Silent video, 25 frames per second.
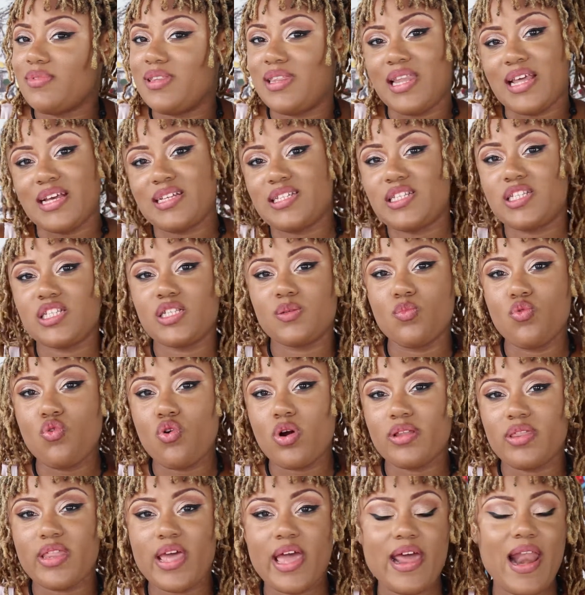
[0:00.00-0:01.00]
less is
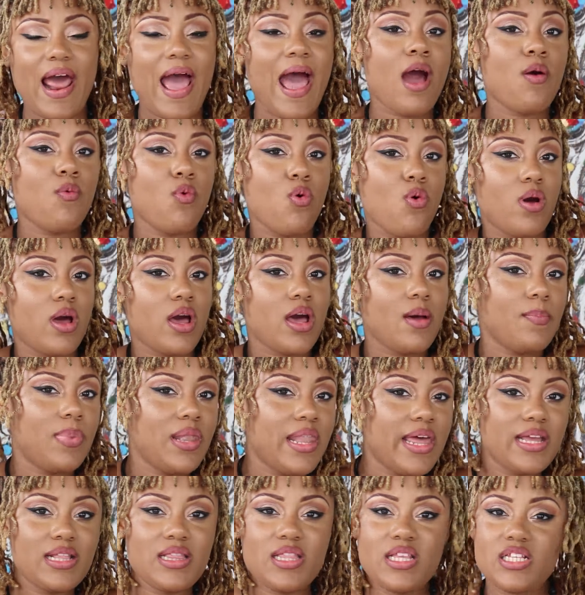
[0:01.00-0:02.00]
more, that I woke up
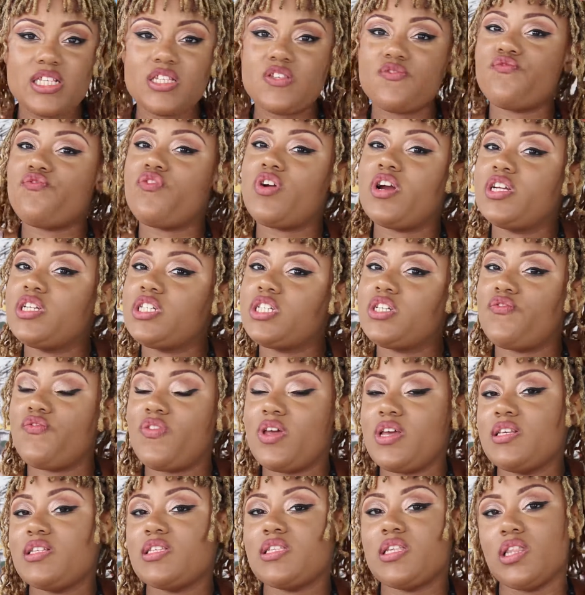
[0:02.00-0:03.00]
like this fresh
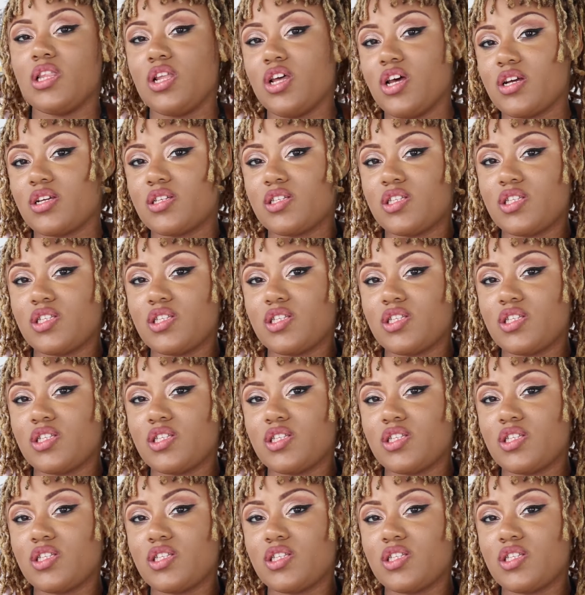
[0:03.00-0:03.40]
face look.